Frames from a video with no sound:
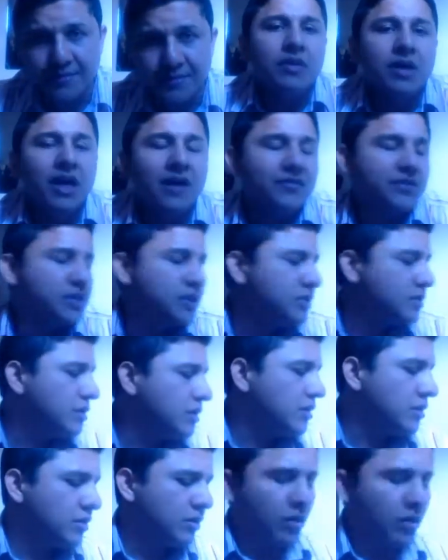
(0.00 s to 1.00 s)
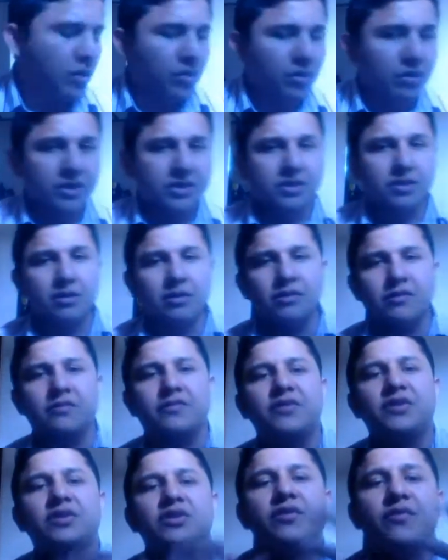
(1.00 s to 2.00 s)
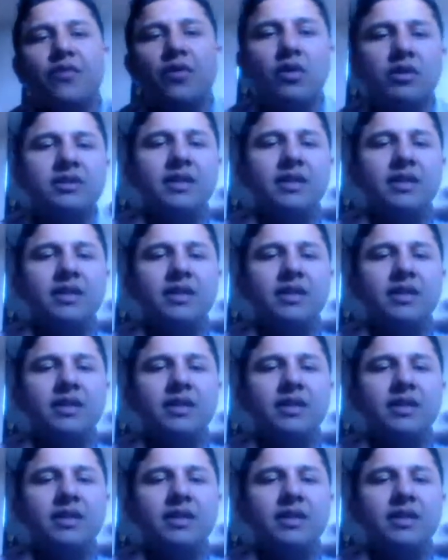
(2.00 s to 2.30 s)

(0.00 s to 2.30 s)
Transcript: We have to know also, first of all,